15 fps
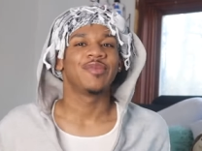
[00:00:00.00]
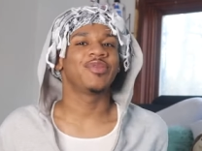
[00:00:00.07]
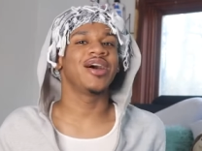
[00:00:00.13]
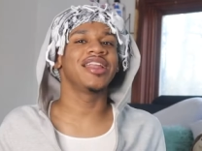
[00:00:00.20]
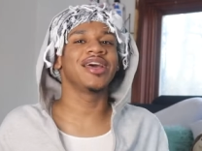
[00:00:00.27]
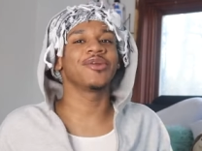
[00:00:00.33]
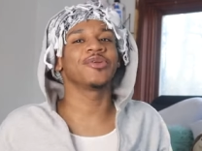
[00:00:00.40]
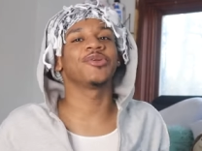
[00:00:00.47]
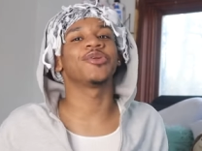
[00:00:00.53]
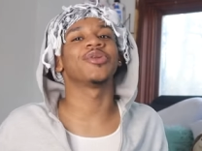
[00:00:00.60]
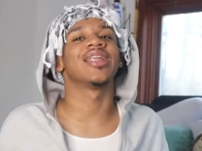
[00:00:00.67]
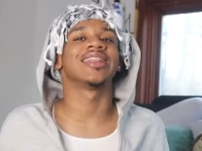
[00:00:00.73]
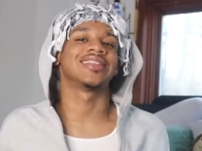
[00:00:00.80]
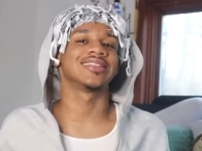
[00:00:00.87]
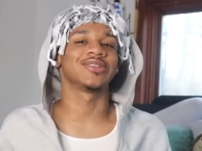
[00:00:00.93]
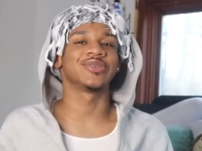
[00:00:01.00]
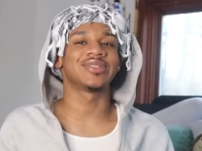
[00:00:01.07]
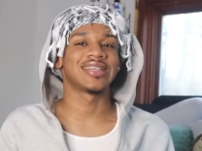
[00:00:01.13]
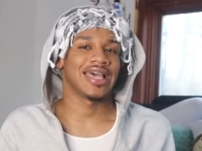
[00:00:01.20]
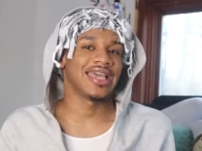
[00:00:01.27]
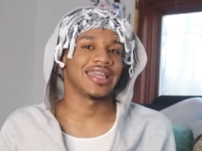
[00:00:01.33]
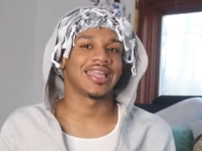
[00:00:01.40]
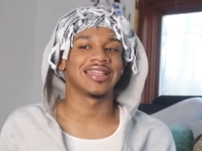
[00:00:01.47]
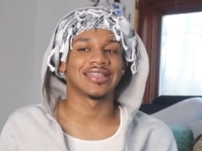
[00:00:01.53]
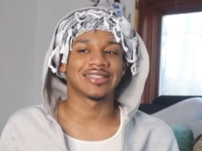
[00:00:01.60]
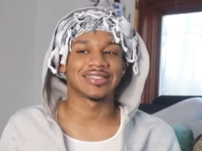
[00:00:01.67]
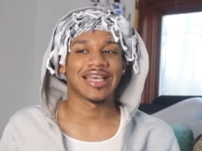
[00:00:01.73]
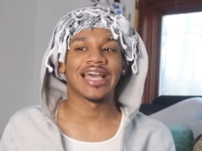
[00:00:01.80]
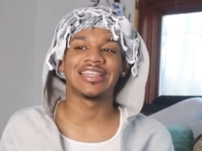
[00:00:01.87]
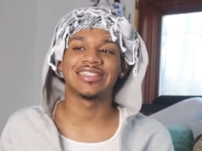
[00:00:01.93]
probably had on a little leather, little tight leather,
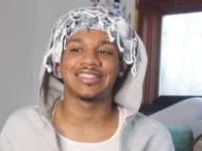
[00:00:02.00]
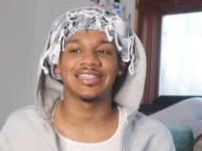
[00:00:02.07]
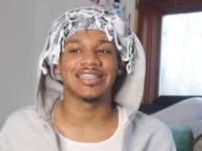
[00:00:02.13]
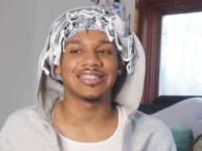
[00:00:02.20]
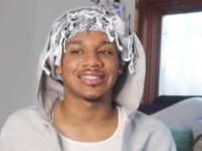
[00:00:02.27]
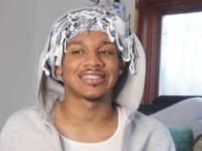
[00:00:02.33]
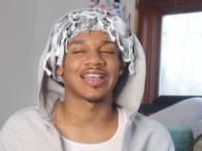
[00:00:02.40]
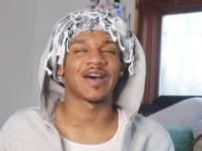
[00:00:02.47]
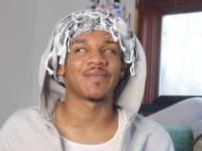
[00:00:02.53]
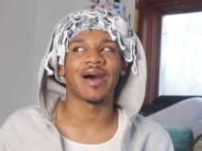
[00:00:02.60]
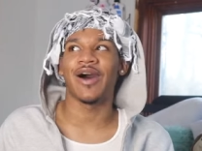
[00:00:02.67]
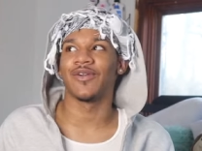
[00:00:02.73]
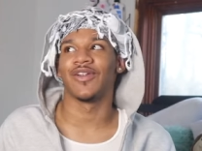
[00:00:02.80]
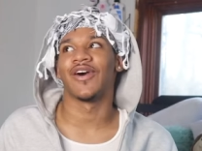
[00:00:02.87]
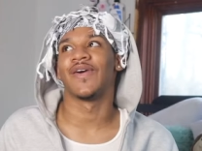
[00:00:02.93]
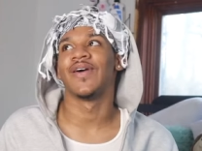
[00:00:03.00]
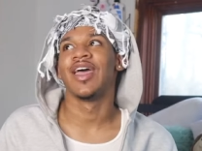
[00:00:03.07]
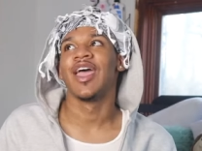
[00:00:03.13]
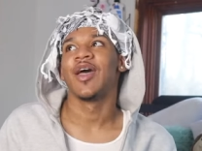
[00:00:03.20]
tight jeans or something. I don't know.